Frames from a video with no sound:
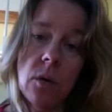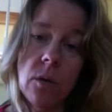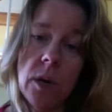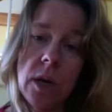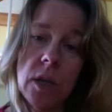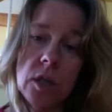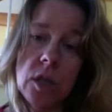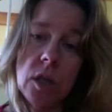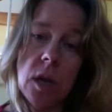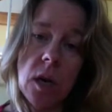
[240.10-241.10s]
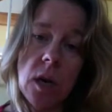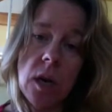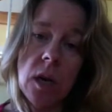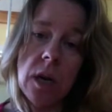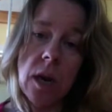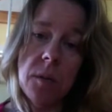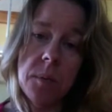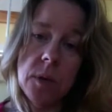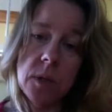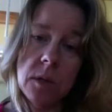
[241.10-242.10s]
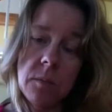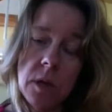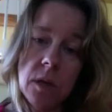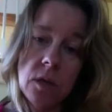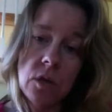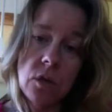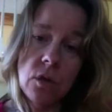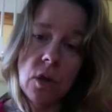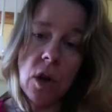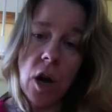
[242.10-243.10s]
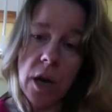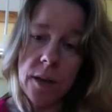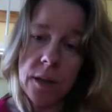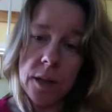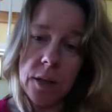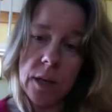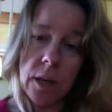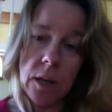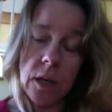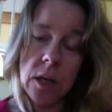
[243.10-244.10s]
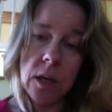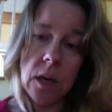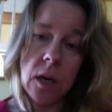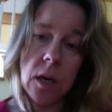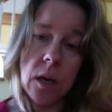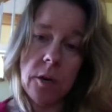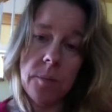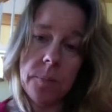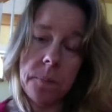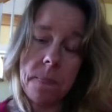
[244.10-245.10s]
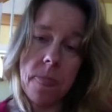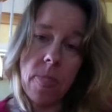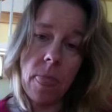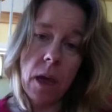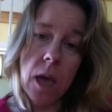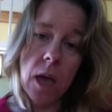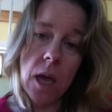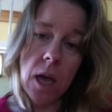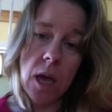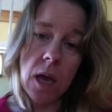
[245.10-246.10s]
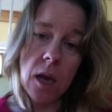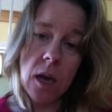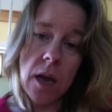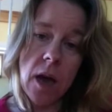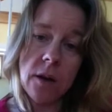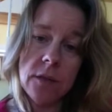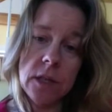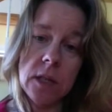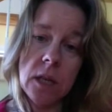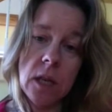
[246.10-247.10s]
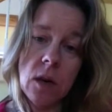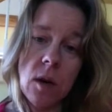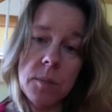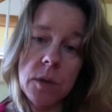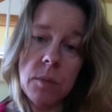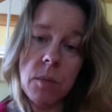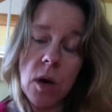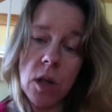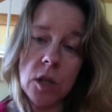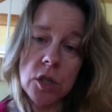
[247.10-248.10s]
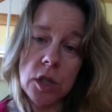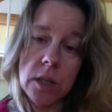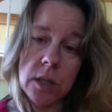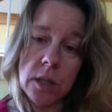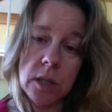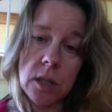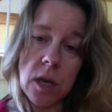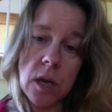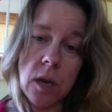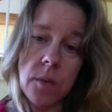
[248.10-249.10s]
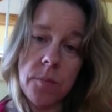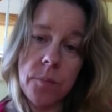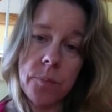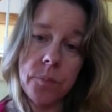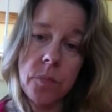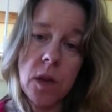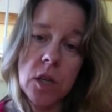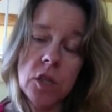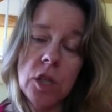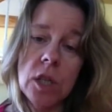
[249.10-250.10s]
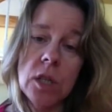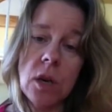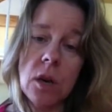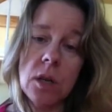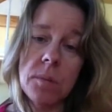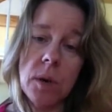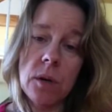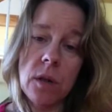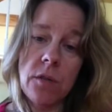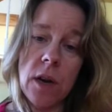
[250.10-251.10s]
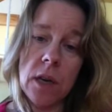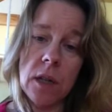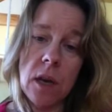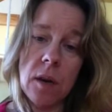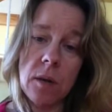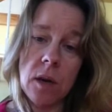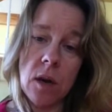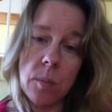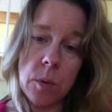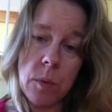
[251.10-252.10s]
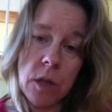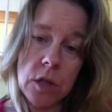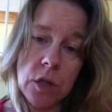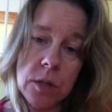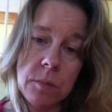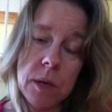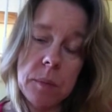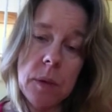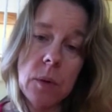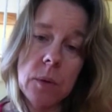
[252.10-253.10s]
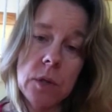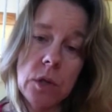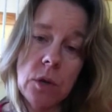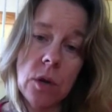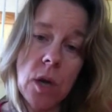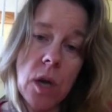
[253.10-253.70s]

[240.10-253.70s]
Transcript: which now puts me to the eye clinic, and I have to see an ophthalmologist. She had talked about the fact that an ophthalmologist might be able to